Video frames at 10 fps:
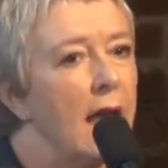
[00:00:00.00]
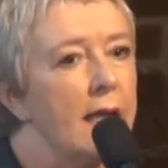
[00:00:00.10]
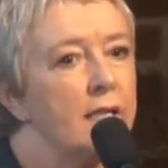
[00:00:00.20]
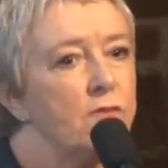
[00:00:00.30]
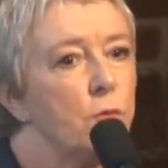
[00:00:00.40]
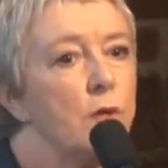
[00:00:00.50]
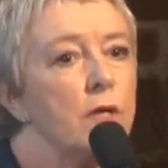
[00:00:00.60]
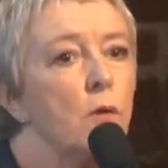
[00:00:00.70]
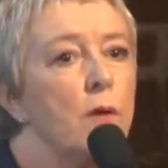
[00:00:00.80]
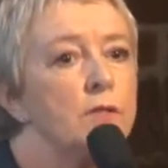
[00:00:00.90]
And if
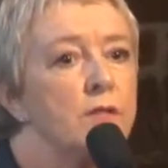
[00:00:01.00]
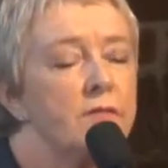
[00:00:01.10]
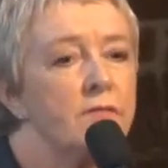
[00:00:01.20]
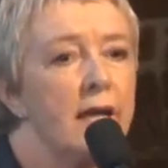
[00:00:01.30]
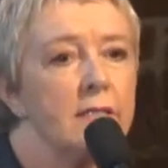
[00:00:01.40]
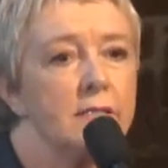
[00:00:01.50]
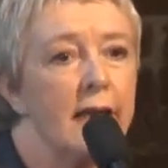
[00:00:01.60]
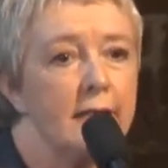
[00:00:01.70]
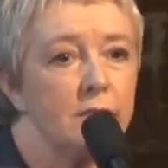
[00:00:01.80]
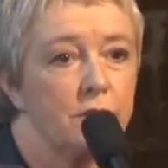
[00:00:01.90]
we're going to invest
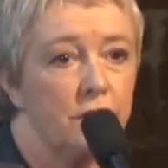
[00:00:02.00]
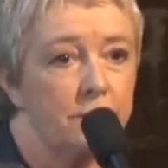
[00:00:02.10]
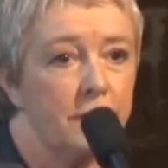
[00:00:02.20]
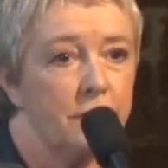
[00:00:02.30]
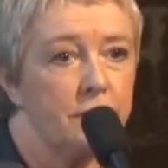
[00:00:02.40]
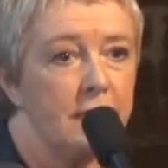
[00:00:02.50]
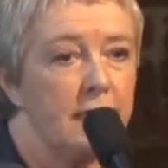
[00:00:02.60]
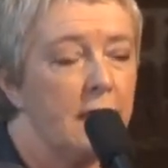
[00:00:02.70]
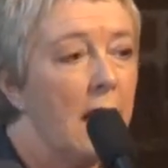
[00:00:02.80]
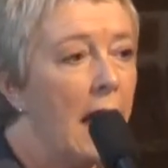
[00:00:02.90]
as a
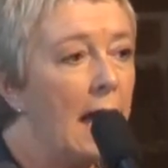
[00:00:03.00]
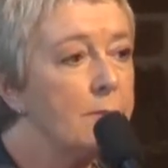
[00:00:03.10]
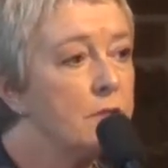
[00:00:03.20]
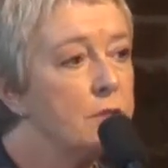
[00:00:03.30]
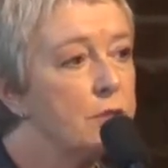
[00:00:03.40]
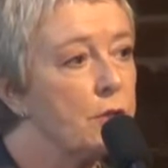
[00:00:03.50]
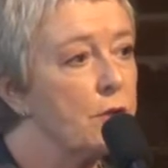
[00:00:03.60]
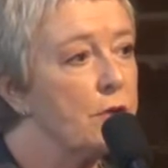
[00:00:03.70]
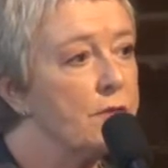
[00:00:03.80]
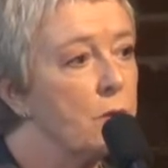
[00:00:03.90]
community, I'm
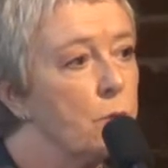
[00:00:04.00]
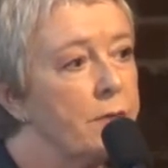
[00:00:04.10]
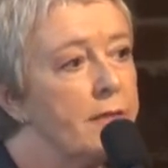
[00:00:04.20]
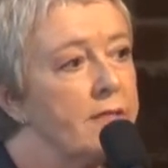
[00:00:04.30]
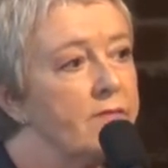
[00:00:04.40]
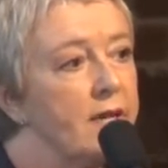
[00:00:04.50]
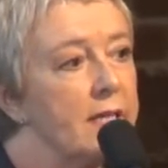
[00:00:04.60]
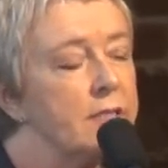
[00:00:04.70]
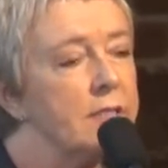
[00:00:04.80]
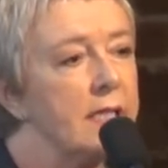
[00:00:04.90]
concerned that we're
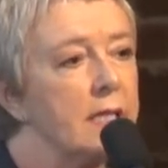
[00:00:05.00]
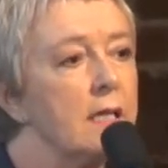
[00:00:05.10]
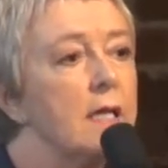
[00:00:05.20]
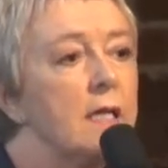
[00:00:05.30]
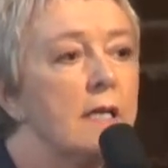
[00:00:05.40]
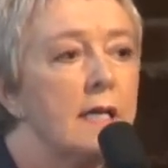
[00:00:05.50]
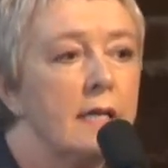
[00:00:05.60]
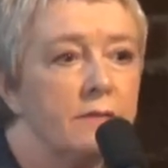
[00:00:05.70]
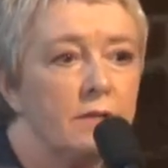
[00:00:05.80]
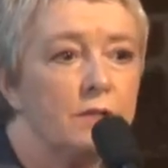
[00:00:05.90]
investing
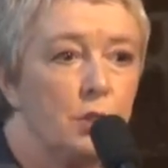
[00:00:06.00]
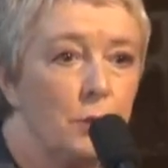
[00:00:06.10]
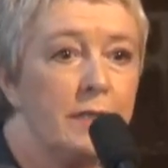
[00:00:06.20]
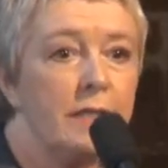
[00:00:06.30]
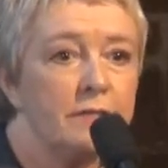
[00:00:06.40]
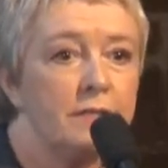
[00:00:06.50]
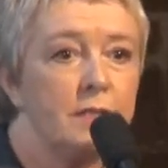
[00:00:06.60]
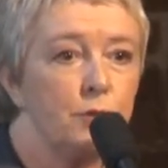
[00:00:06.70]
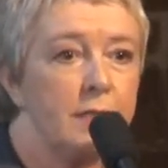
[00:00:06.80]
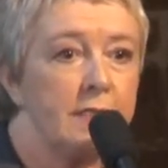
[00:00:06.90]
in the 20th
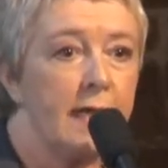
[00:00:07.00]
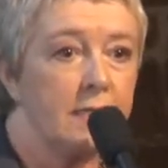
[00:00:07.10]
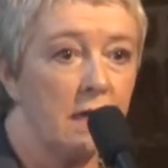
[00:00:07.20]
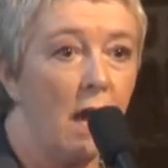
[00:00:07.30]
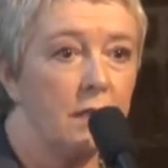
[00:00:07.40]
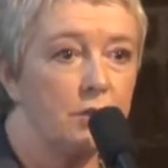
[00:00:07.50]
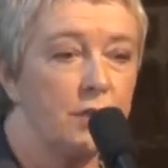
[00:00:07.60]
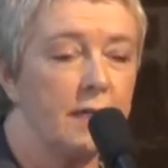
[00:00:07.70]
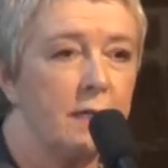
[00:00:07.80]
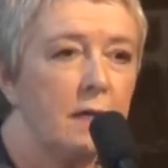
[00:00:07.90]
century
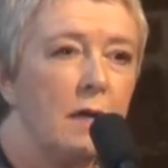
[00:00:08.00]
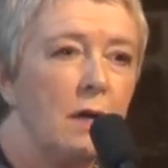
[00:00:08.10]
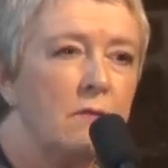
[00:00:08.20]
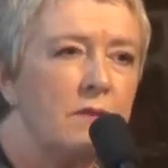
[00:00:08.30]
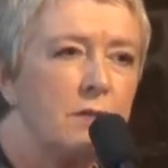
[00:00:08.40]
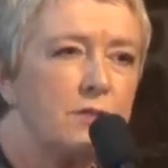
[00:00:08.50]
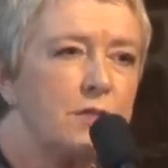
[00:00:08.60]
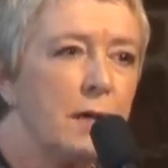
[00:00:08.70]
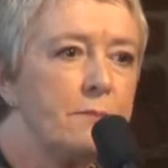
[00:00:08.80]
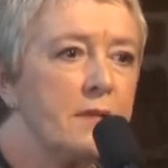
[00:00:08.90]
technology. There's
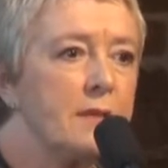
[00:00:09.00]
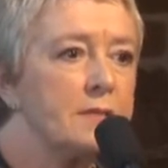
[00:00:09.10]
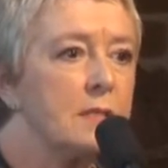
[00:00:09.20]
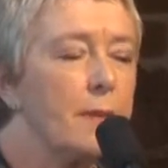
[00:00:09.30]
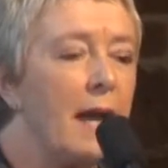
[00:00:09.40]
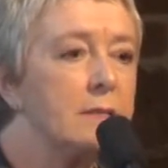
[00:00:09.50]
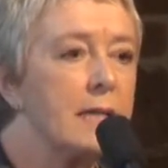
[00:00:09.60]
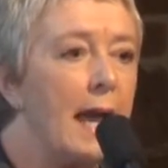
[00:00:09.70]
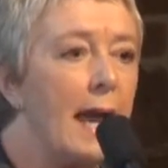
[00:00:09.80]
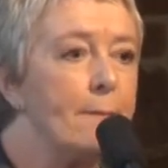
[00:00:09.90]
something that's about
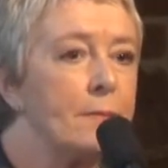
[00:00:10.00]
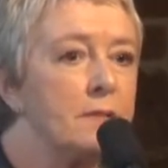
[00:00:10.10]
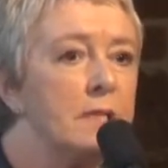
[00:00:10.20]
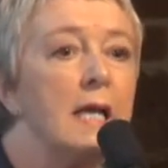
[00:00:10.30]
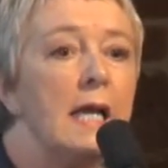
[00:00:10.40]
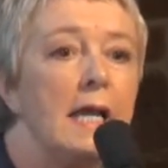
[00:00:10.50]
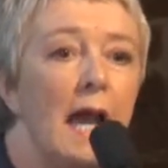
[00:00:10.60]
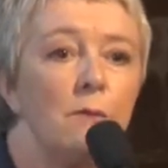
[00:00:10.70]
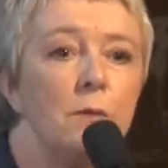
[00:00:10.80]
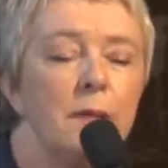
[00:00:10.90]
to happen.
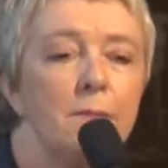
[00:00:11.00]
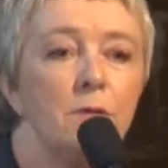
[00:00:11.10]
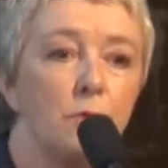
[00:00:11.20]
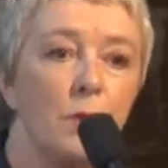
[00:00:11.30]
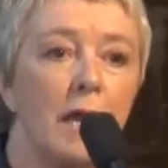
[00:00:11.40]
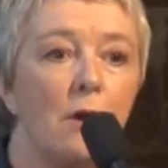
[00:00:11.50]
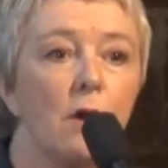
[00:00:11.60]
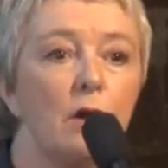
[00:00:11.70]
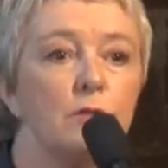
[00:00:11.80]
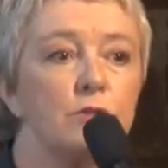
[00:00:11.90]
And I remembered when
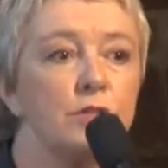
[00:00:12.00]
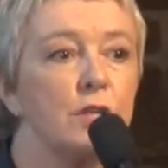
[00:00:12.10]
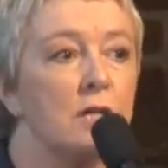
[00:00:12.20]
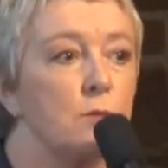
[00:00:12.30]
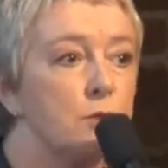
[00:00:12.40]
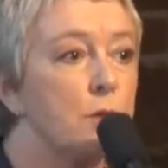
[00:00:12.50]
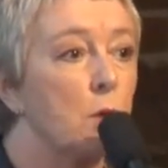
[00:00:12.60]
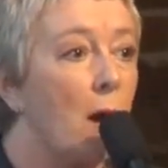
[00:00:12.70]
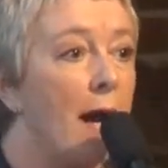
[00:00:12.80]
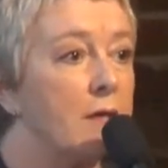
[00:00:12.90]
our older son was
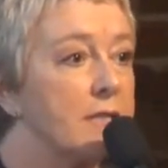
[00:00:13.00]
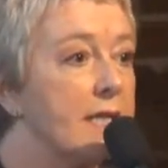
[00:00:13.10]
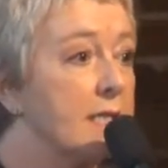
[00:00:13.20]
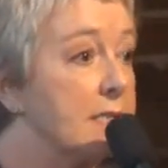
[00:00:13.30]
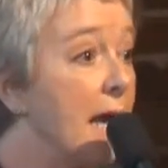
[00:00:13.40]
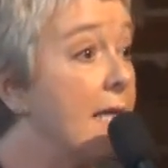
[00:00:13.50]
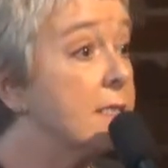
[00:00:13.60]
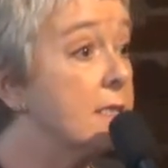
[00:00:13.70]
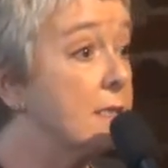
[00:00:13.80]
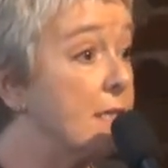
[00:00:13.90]
required to get a
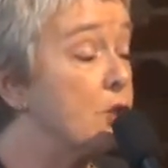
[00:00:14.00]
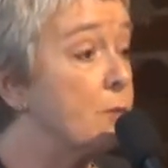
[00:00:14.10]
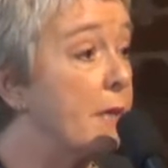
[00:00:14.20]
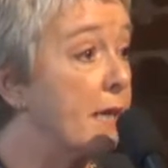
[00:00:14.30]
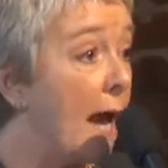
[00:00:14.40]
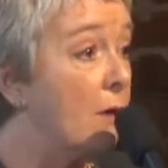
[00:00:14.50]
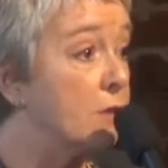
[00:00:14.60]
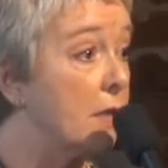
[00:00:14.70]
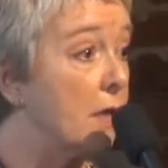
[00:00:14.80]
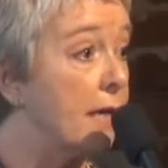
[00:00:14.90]
Texas Instrument
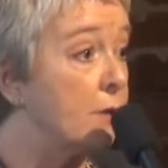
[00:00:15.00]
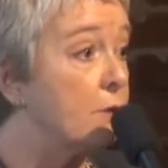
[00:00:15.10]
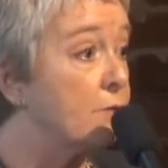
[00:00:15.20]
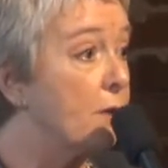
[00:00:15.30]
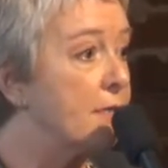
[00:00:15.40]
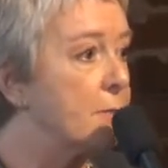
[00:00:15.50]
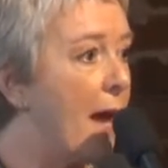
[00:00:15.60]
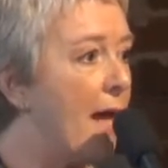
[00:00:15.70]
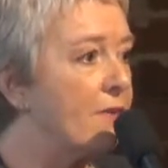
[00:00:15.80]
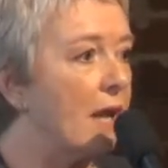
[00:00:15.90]
calculator for his
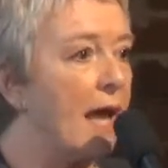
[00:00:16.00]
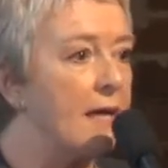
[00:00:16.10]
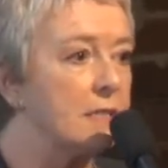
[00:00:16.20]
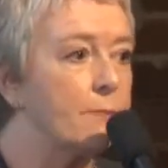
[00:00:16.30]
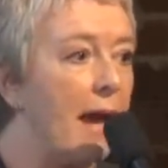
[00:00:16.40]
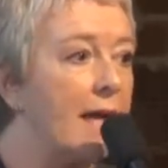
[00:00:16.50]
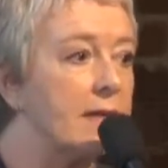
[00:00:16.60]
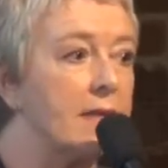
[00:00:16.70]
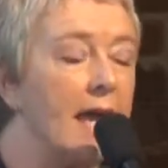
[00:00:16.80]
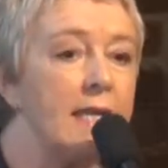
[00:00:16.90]
math class
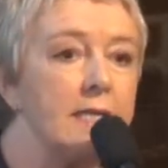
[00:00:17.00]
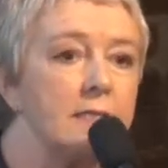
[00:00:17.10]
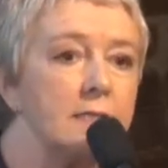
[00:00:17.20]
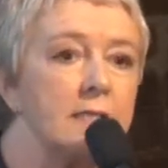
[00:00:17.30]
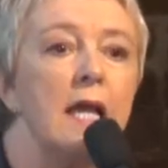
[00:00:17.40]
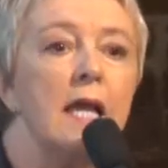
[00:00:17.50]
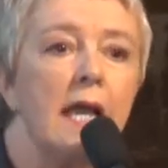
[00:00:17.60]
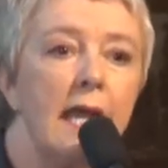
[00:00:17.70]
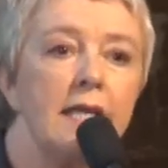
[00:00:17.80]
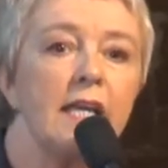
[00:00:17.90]
back in the 80s,
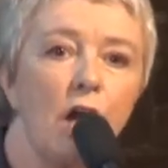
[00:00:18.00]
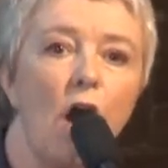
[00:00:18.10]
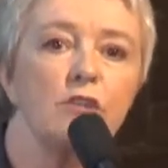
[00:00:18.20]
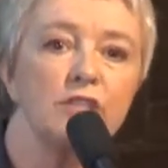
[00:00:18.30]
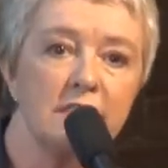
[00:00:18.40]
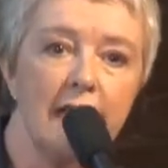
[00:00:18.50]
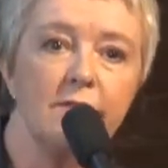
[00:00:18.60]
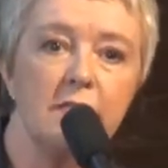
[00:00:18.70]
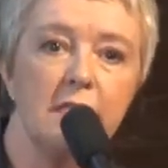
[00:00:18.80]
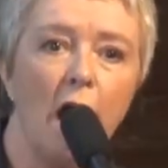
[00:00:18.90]
and it cost
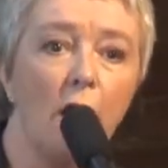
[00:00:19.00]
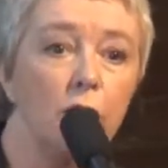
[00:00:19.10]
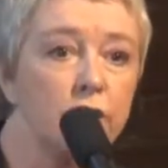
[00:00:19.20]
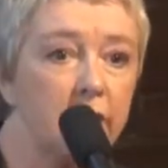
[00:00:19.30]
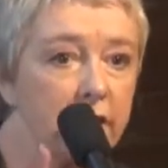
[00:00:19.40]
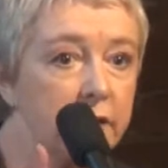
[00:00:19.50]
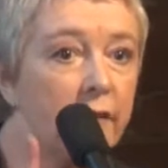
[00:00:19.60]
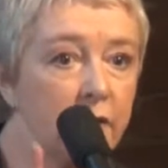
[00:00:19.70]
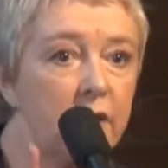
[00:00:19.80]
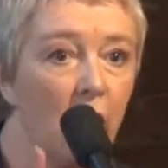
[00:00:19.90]
$70. Now,
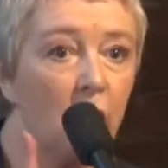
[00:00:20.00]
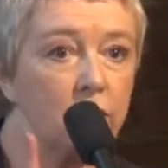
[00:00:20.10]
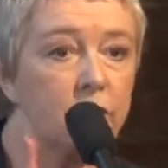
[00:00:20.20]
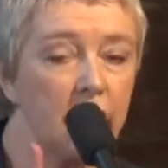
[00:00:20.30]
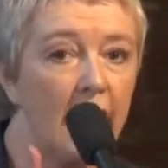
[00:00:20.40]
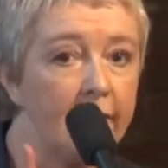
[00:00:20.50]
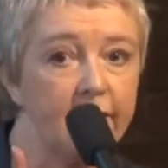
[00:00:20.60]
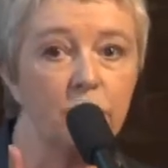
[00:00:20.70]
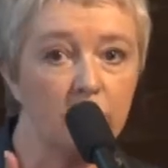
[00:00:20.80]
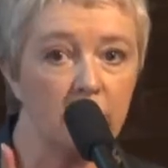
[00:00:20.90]
$70 in the
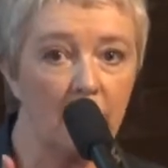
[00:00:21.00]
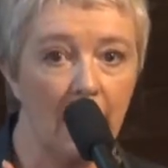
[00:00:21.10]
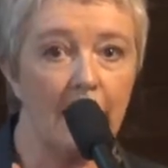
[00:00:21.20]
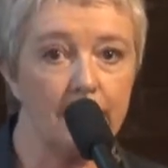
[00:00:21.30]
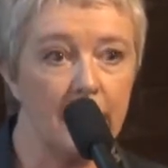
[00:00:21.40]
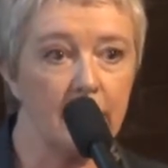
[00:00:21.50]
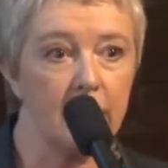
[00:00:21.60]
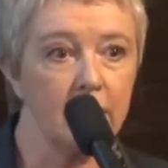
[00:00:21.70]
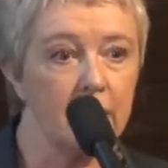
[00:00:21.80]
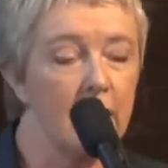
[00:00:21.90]
80s was a lot of
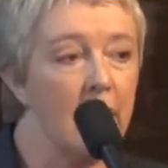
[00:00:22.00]
money.